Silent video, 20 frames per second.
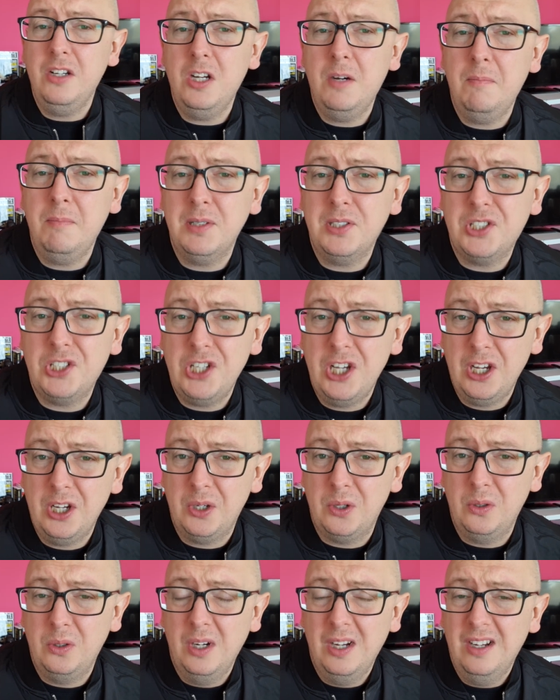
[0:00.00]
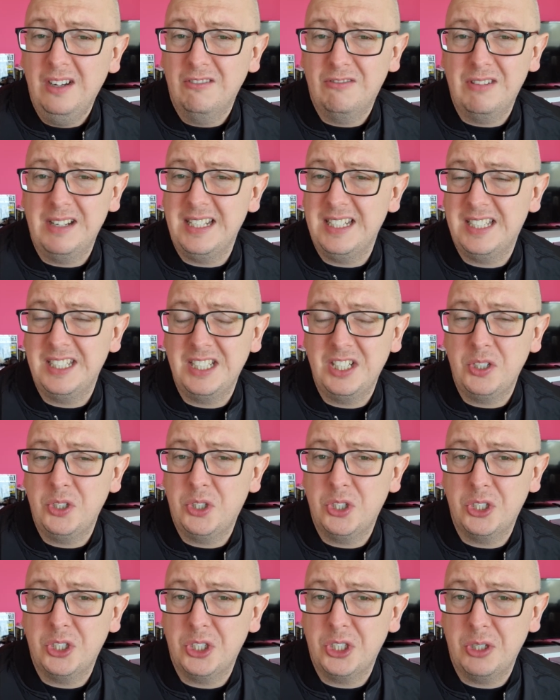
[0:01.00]
Number two reason you
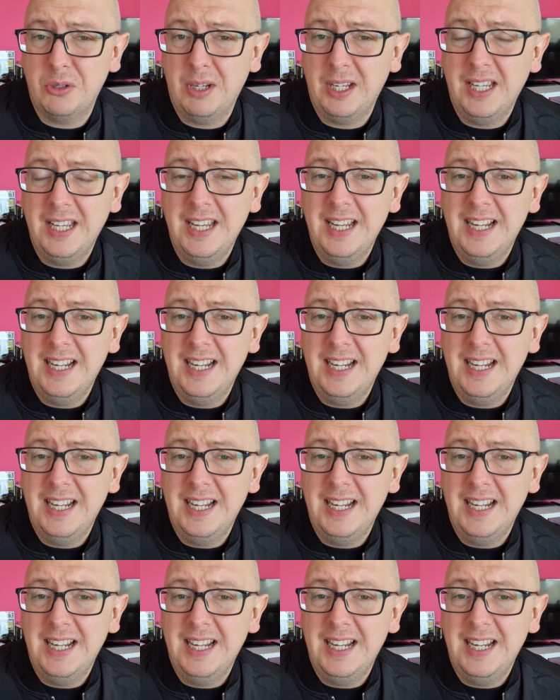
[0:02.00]
shouldn't do it